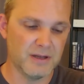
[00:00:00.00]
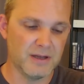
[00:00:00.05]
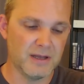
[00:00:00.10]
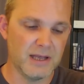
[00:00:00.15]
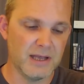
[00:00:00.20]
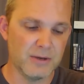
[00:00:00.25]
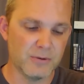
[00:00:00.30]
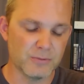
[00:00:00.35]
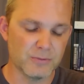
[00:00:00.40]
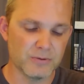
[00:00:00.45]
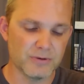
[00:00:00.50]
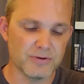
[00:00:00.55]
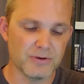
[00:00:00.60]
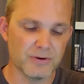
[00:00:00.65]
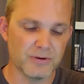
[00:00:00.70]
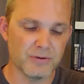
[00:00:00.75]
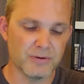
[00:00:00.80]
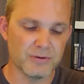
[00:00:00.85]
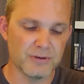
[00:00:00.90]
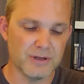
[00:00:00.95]
He will
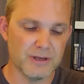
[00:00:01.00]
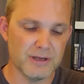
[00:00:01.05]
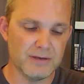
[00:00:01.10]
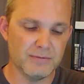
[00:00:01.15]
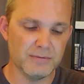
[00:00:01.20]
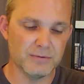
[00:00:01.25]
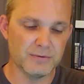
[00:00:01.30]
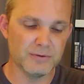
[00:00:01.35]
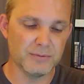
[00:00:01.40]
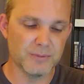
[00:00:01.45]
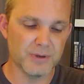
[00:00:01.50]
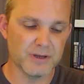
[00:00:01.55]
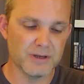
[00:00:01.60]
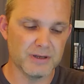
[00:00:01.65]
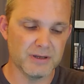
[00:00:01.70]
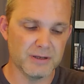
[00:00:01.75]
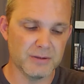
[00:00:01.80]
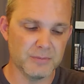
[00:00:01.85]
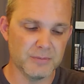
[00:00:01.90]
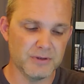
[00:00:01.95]
return the evil to my
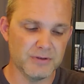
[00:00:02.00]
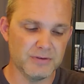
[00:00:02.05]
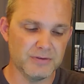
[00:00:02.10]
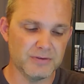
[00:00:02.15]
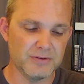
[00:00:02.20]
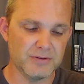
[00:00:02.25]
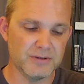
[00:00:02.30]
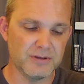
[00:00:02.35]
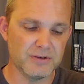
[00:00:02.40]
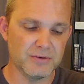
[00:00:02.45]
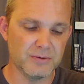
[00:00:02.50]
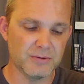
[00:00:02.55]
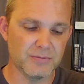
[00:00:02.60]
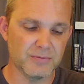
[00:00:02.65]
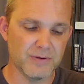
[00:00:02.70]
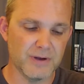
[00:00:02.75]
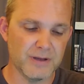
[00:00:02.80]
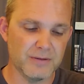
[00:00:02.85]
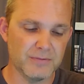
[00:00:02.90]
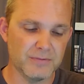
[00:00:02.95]
enemies, and your
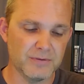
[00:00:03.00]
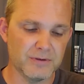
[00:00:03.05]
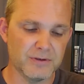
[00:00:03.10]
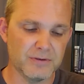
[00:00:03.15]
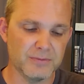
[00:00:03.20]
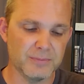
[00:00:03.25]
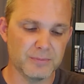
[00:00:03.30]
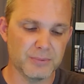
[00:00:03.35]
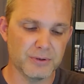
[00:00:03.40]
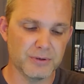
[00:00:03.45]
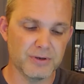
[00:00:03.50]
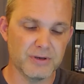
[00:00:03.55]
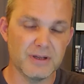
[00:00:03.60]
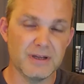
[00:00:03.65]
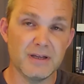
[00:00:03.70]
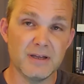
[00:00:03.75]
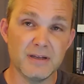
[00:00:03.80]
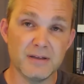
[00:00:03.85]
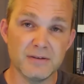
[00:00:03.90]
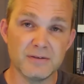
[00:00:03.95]
faithfulness put an
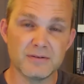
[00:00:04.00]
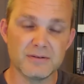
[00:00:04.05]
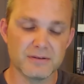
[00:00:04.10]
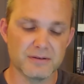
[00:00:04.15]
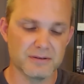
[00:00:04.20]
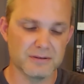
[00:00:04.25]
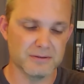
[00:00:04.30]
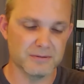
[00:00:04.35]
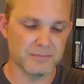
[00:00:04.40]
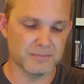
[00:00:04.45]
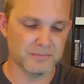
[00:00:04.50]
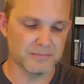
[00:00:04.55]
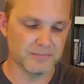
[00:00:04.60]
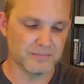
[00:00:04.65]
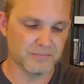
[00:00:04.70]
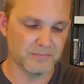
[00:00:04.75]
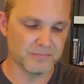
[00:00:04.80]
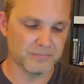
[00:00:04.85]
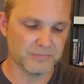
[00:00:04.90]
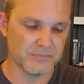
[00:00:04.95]
end to them.
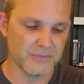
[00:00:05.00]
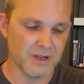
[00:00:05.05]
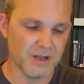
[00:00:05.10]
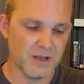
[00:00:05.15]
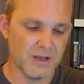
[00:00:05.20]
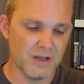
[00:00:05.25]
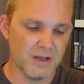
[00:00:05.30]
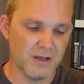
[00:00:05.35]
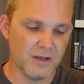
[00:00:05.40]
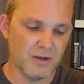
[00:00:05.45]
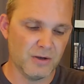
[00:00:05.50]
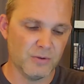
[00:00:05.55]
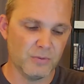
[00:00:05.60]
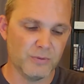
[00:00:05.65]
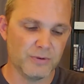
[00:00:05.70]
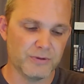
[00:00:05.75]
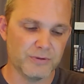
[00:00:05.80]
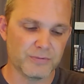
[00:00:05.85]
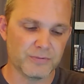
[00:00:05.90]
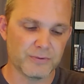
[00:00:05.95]

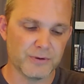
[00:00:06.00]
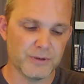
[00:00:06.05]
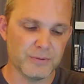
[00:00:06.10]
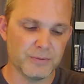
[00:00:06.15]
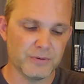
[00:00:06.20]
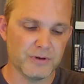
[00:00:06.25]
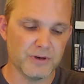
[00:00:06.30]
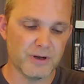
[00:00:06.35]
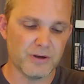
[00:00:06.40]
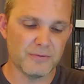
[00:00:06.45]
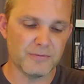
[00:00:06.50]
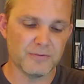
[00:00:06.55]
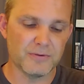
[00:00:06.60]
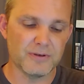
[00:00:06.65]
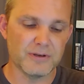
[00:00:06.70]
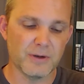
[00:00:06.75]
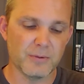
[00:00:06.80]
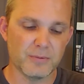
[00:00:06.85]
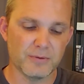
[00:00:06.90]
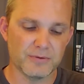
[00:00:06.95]
With a freewill
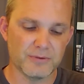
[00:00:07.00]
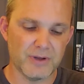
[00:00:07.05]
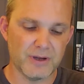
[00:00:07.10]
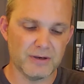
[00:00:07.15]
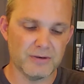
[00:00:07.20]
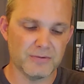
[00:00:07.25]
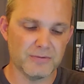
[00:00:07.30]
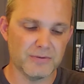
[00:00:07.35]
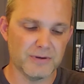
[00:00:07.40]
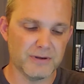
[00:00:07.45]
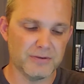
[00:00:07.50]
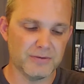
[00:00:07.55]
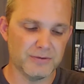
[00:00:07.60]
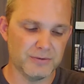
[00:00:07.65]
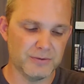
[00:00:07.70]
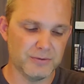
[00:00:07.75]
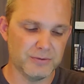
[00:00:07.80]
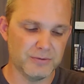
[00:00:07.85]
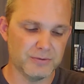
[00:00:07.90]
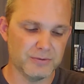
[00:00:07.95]
offering I will sacrifice
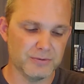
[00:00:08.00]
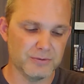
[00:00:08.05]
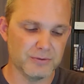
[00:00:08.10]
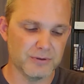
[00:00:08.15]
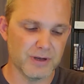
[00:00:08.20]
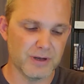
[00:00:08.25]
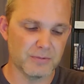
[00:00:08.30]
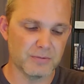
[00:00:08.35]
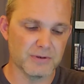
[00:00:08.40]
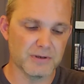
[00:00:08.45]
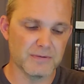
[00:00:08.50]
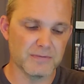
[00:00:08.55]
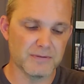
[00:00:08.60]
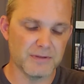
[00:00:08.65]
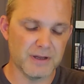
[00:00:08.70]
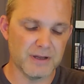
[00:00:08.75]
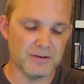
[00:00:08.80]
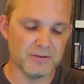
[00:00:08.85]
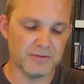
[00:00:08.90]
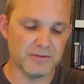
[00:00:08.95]
to you. I will give
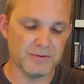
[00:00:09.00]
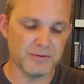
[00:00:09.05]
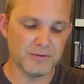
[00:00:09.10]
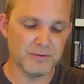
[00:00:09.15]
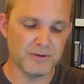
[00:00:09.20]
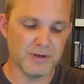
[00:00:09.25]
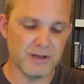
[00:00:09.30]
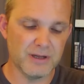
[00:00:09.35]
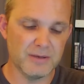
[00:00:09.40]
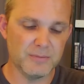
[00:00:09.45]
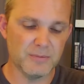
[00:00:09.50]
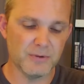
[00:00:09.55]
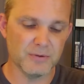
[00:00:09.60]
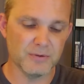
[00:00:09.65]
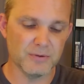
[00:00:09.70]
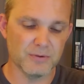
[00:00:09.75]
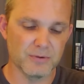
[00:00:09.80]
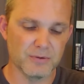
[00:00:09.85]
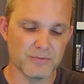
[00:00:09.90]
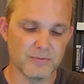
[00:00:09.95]
thanks to your name, O
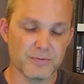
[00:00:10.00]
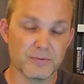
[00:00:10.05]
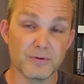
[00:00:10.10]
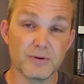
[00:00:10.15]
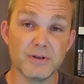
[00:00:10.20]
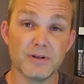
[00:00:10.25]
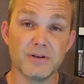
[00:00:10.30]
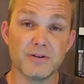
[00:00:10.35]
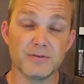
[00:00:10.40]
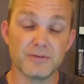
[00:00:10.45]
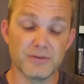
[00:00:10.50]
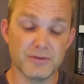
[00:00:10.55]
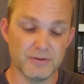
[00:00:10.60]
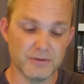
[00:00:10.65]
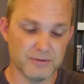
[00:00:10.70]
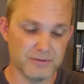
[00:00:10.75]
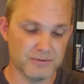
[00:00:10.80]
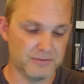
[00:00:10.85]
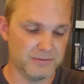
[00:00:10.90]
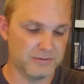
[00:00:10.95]
Lord, for it is
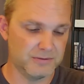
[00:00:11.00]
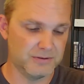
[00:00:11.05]
good.